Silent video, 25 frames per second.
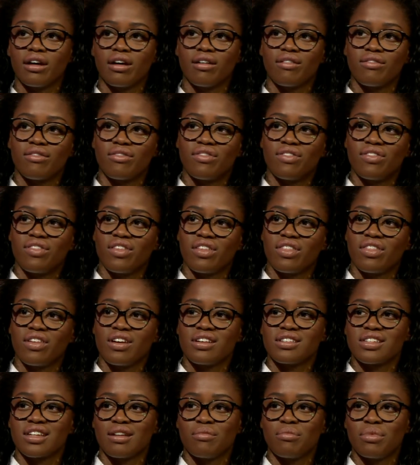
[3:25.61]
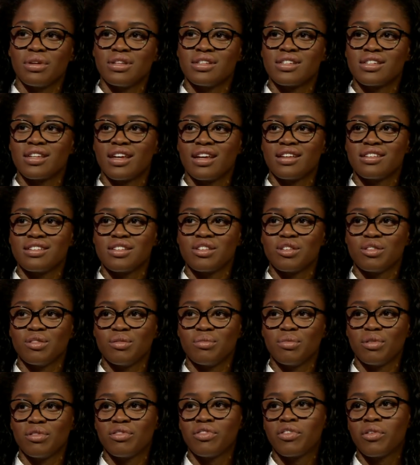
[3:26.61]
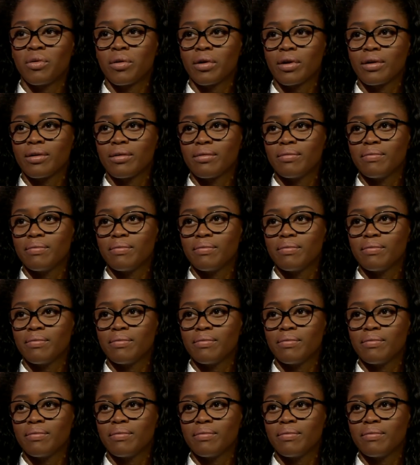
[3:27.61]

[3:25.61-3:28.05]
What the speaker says: of the things I've been said to before.